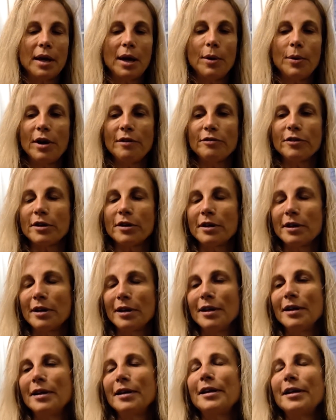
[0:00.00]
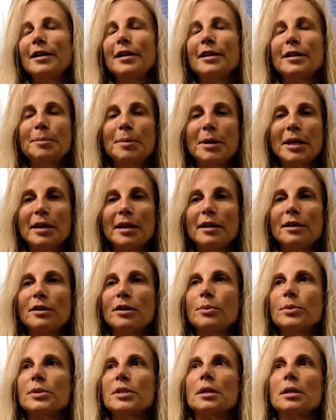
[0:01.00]
However, in the beginning,
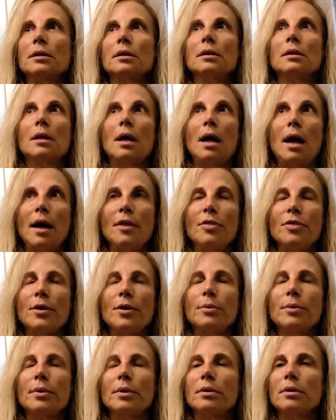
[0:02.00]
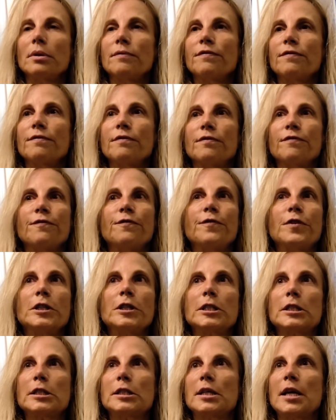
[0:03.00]
there was a lot. There were
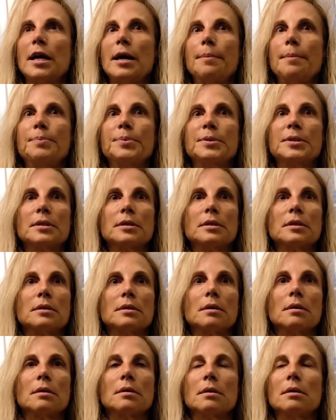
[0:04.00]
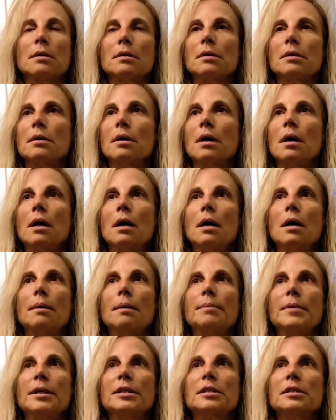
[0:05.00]
footsteps.
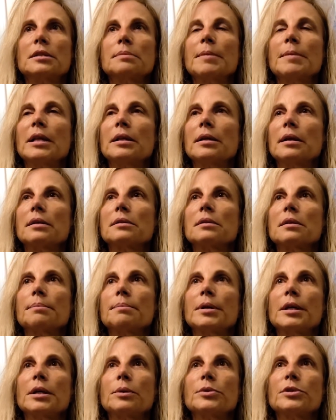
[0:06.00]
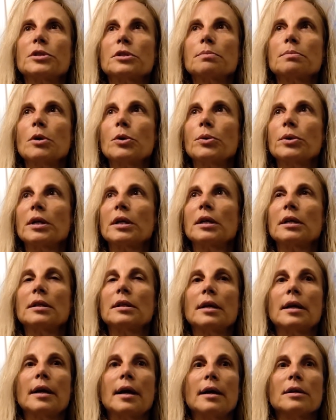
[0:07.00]
It smelled like somebody was smoking in
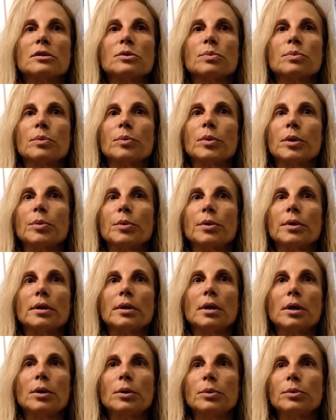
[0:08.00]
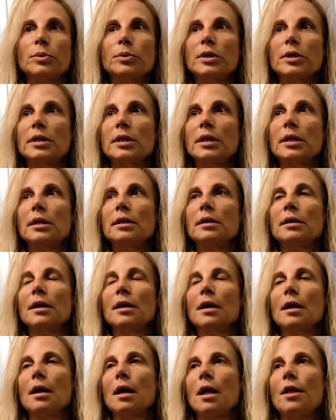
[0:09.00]
the house when we were alone in it.
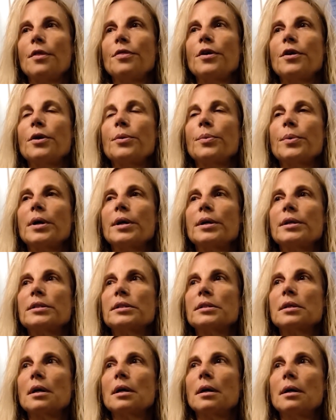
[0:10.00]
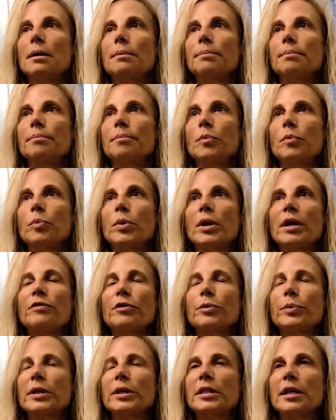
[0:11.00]
There was,
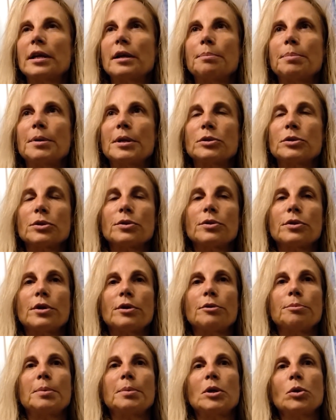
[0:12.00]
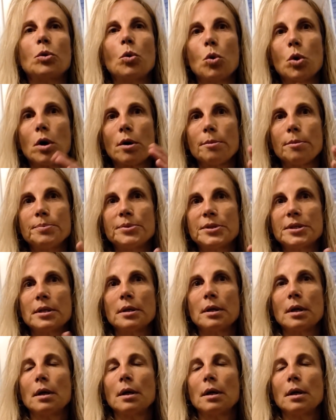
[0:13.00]
whenever we take a picture, there'd be orbs.